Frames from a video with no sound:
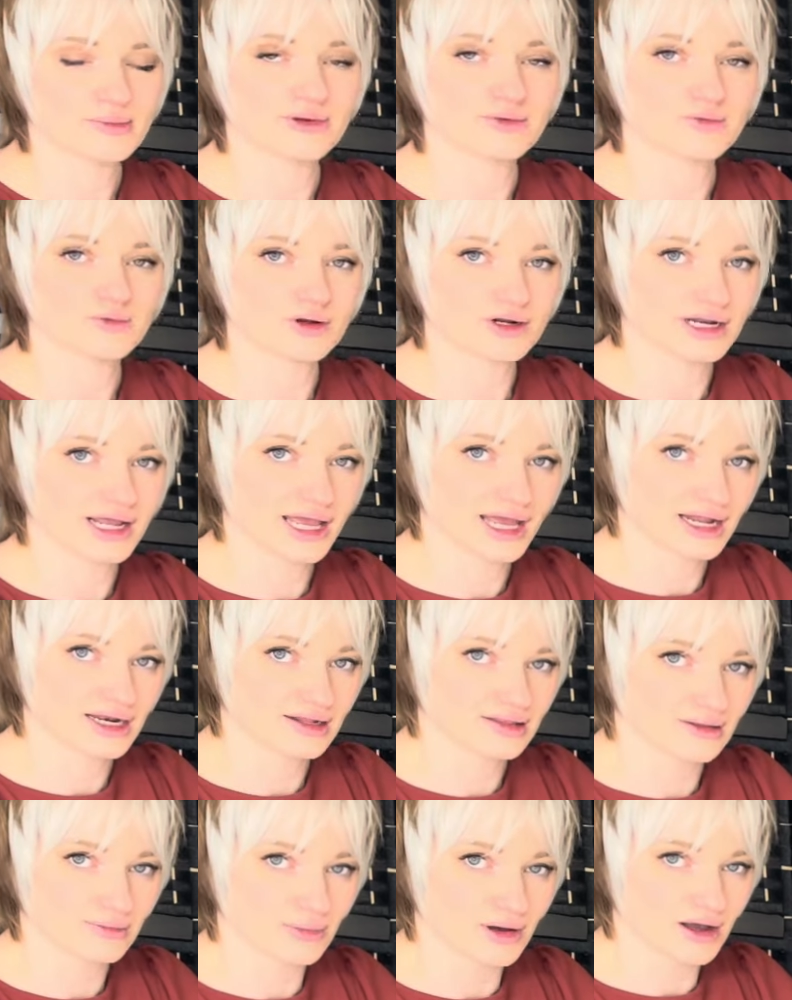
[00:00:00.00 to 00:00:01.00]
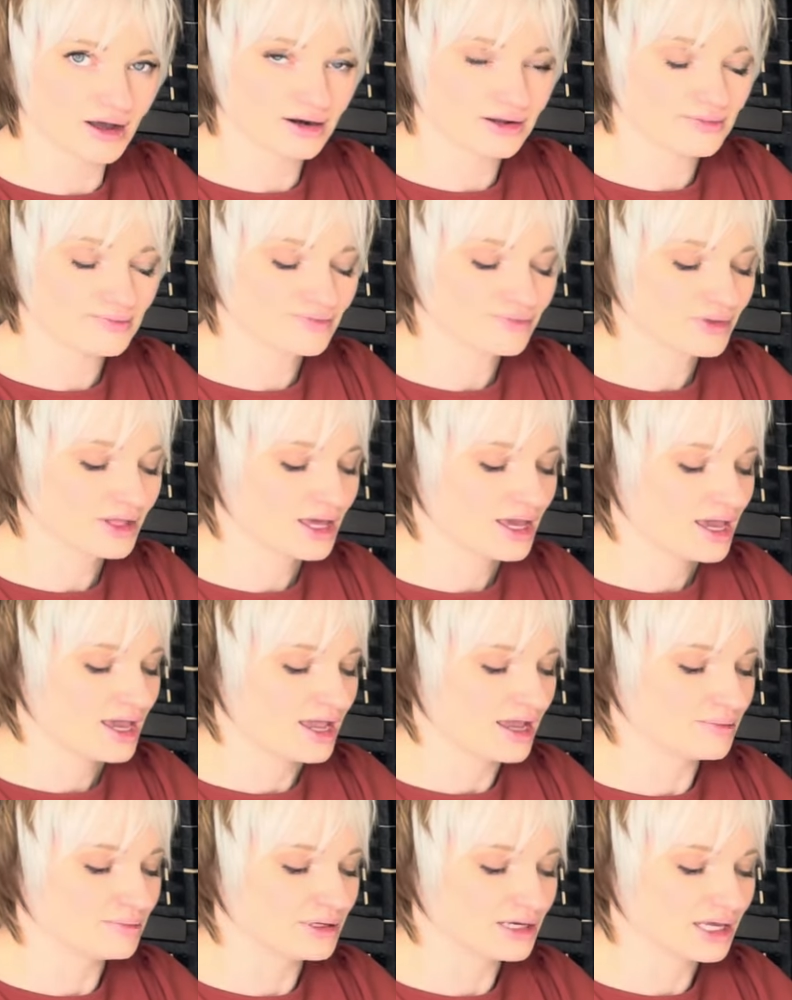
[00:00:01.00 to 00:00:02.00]
and one hand at the bottom
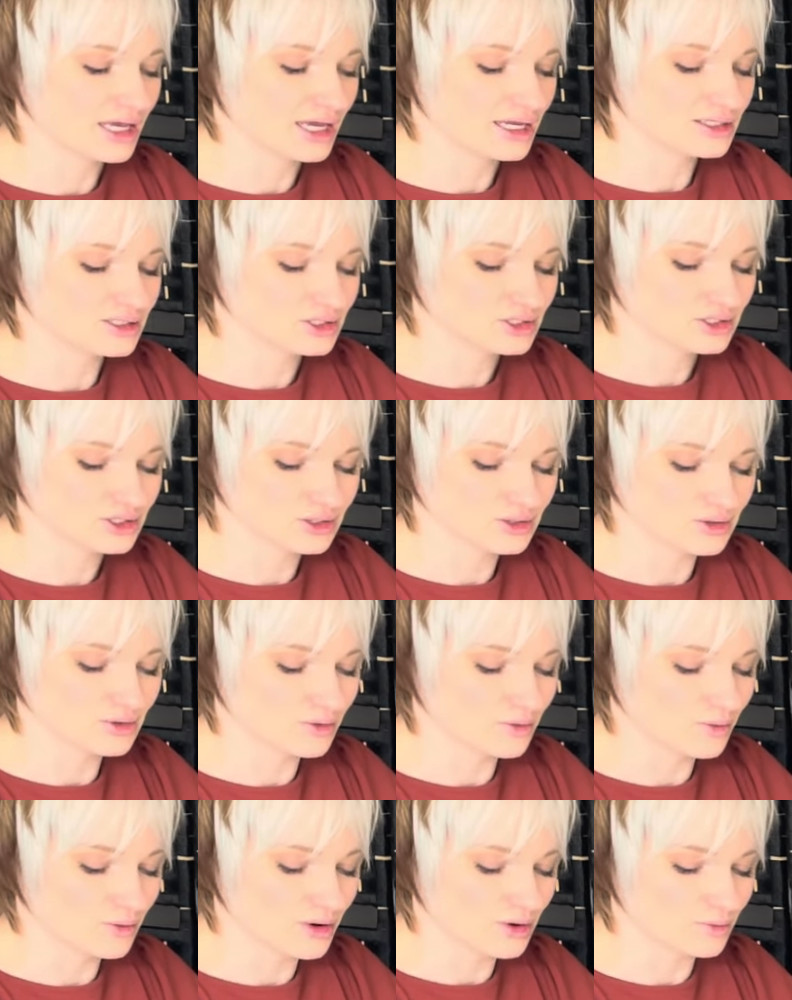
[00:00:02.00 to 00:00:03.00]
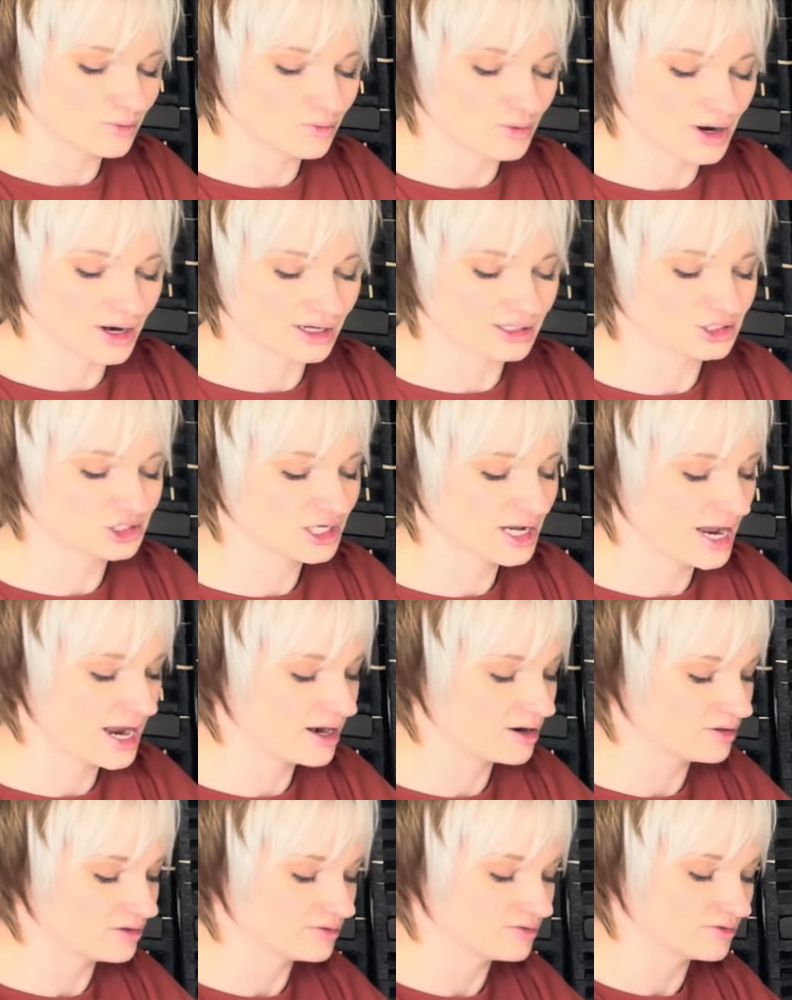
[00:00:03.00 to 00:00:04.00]
and begin to run a
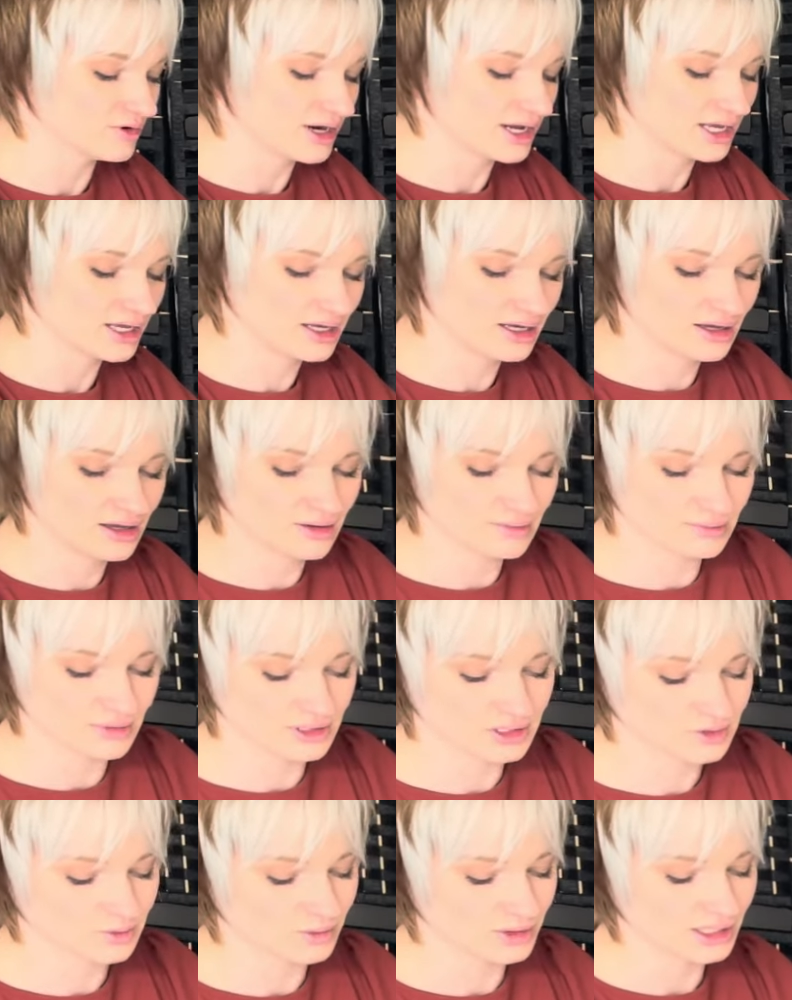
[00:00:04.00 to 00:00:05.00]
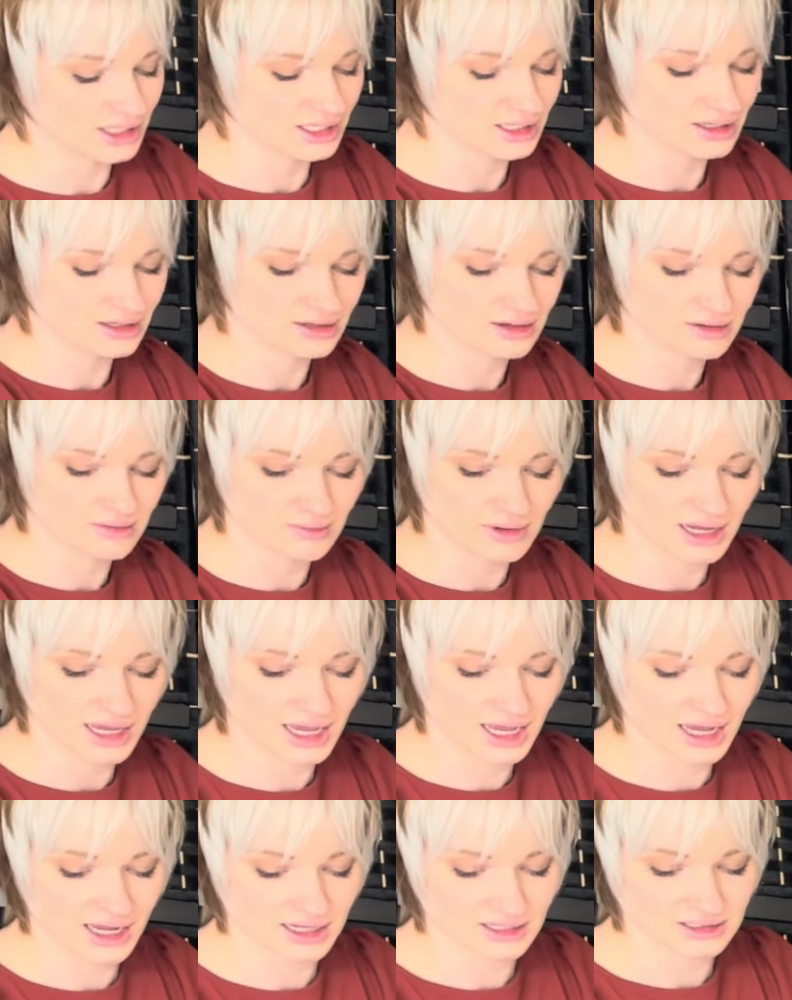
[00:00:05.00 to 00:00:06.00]
channel of Reiki between my
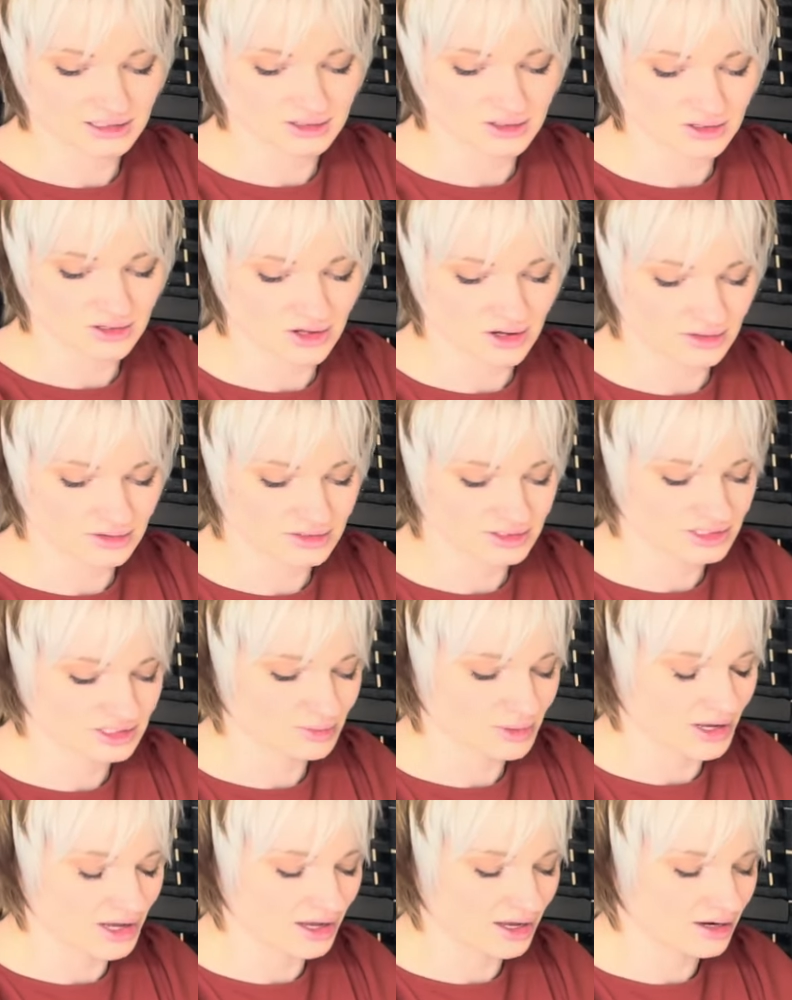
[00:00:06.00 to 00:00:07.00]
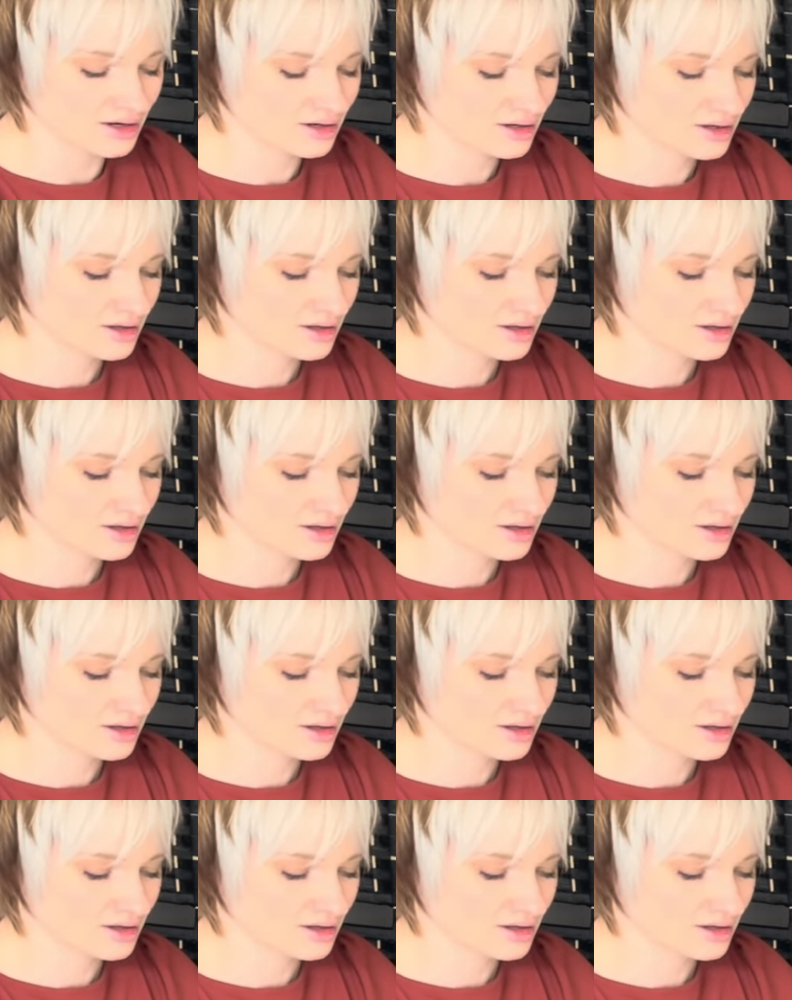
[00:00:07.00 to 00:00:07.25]
hands along the spine,